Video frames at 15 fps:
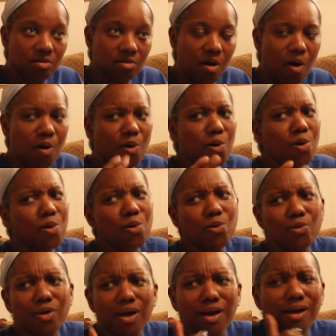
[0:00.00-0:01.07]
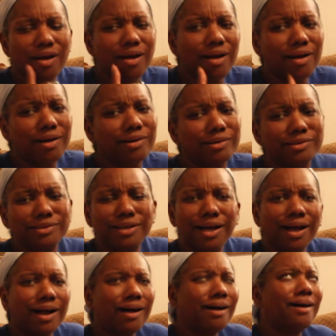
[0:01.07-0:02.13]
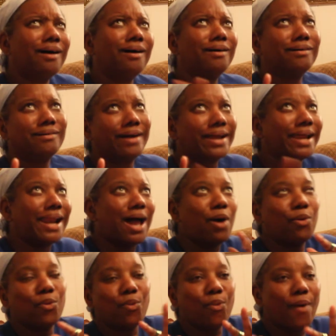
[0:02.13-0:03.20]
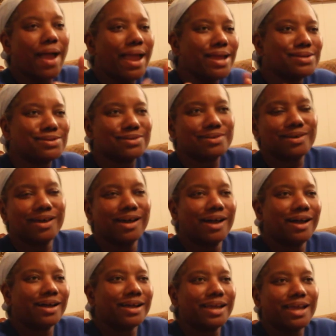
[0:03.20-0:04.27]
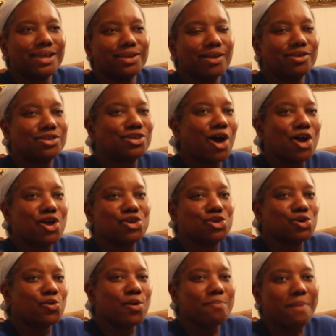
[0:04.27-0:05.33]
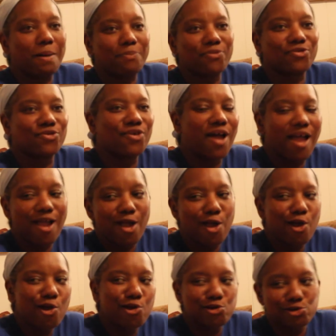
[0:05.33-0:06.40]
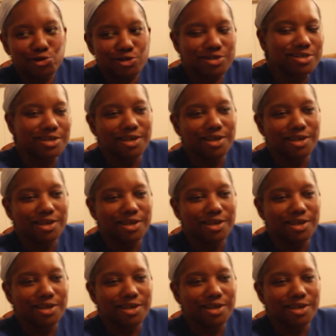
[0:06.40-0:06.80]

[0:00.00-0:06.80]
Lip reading: Oh girl, oh, I cannot wait to start doing my prayers.